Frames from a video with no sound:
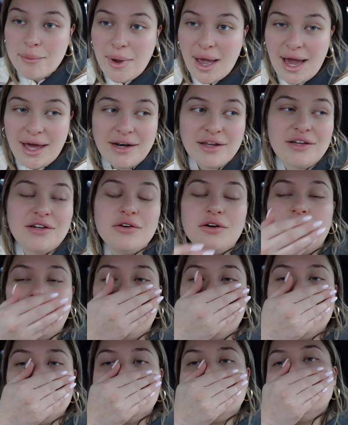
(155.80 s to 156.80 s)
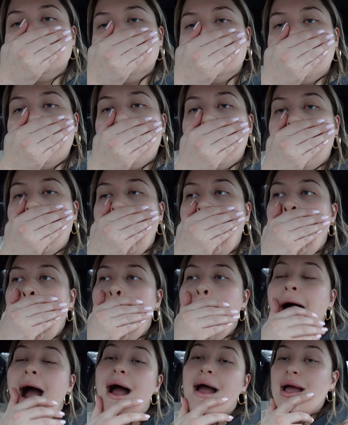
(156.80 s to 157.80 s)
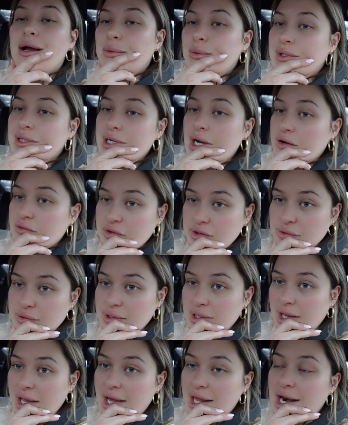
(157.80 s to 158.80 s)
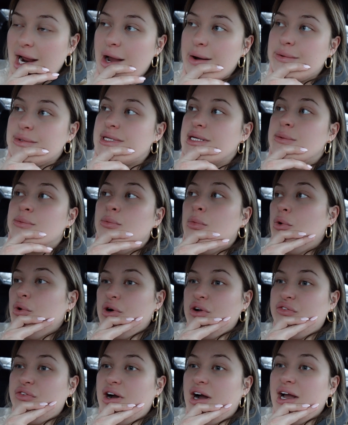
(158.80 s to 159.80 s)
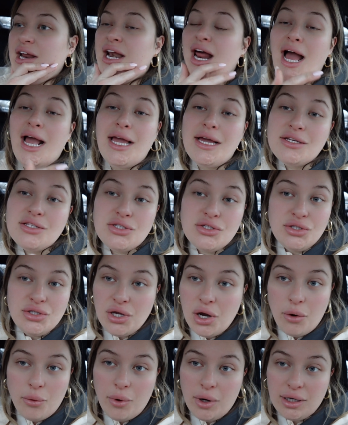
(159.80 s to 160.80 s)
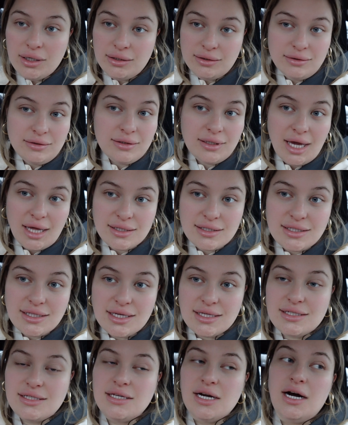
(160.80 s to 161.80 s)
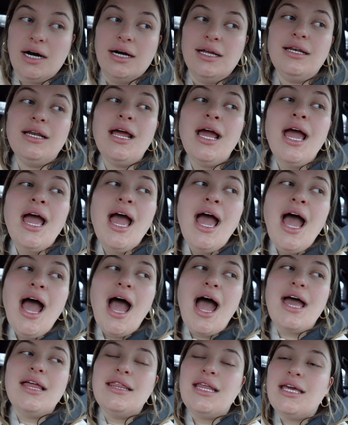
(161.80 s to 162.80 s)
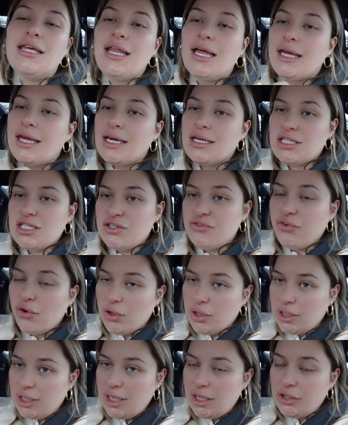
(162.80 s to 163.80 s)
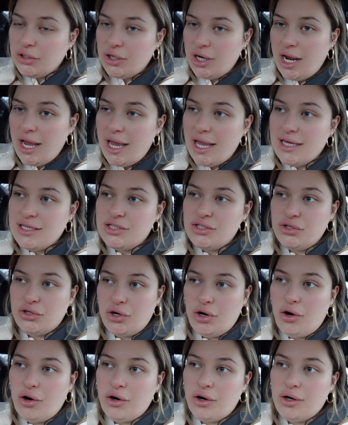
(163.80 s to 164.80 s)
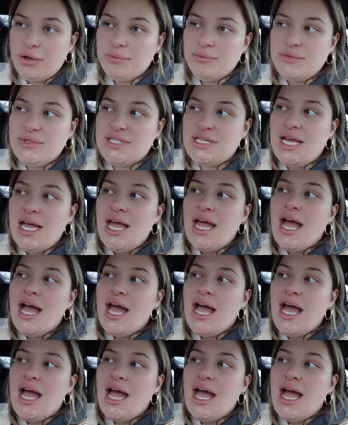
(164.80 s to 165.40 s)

manicure I will never do it again. I was like mortified. I guess no one gets this done. And they like exfoliate your hands and your arms.